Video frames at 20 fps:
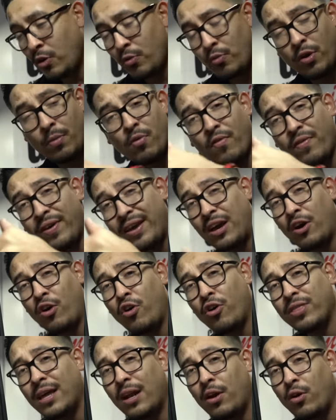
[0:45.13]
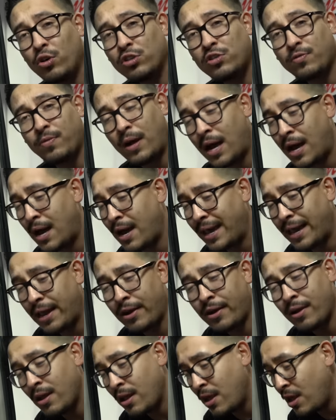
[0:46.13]
removing all the loose uh,
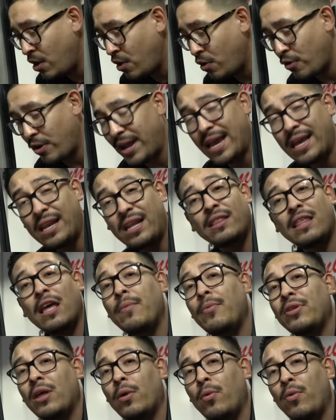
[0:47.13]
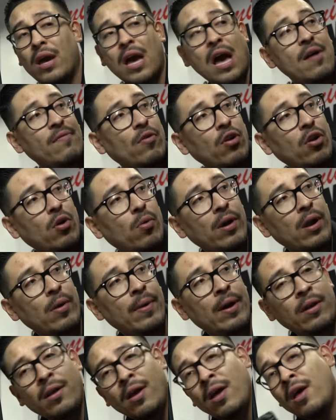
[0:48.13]
hair or any debris that we have all the way
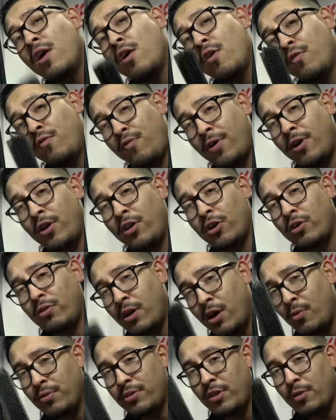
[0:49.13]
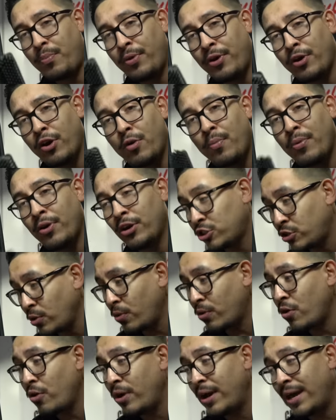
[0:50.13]
around, following along with the pet hair brush so
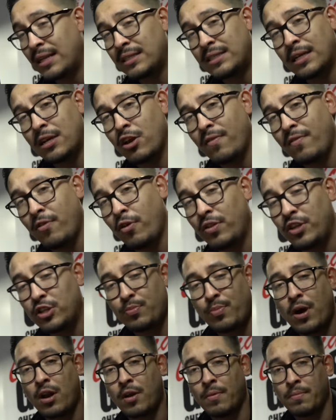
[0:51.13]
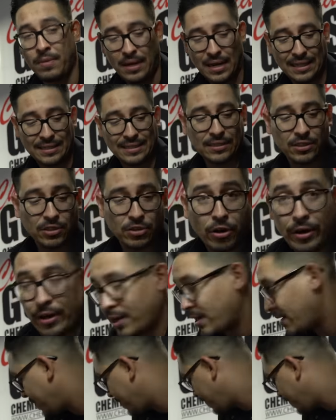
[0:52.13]
we can go ahead and take care of all this problem. Let's get started.